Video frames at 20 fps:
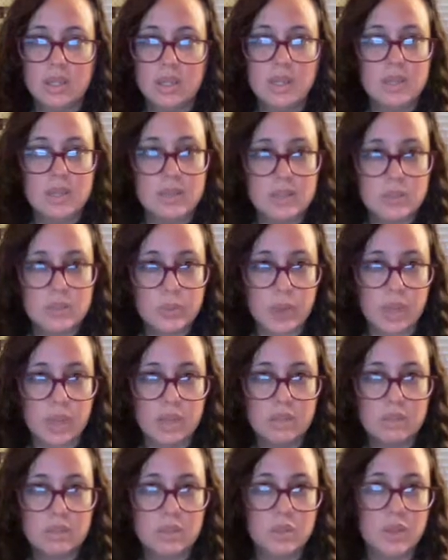This way,
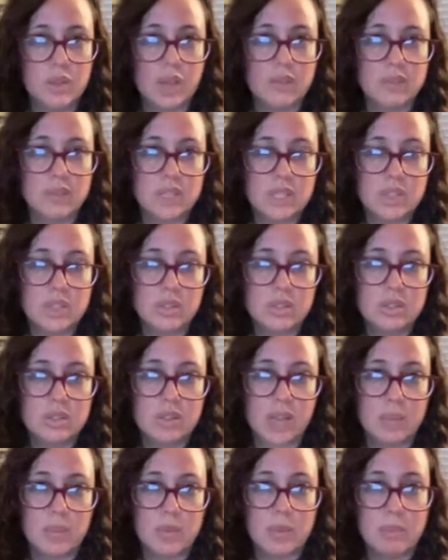you'll have an easier
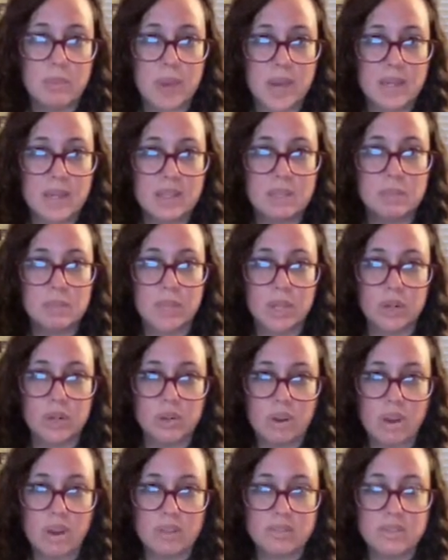time combining them later
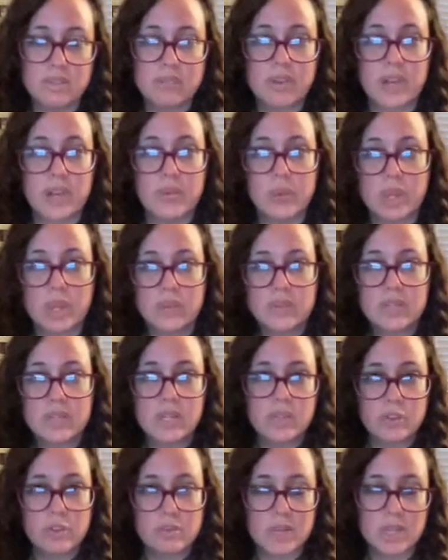on to find relevant
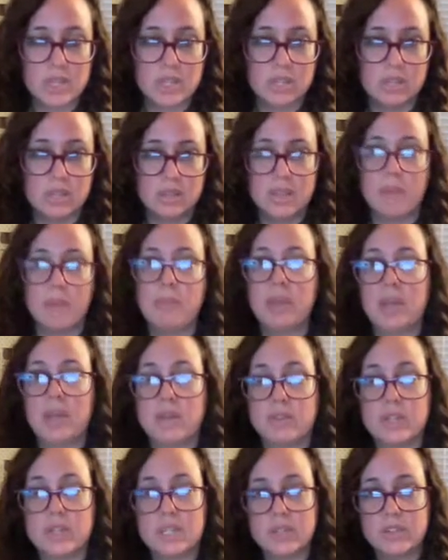information that may cover
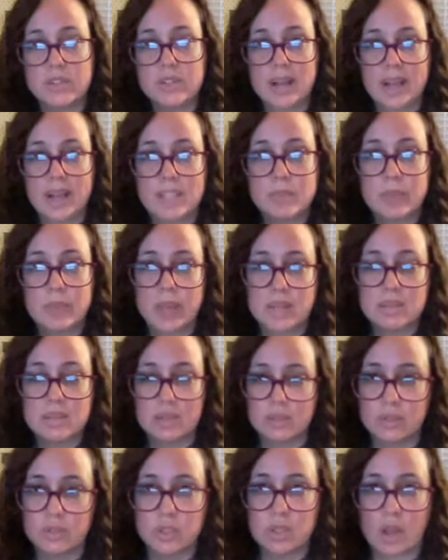different aspects of
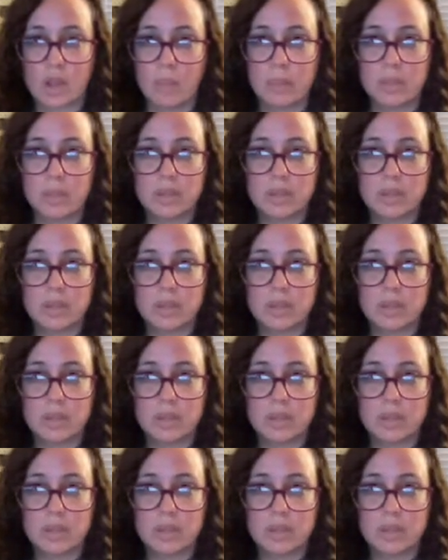your topic.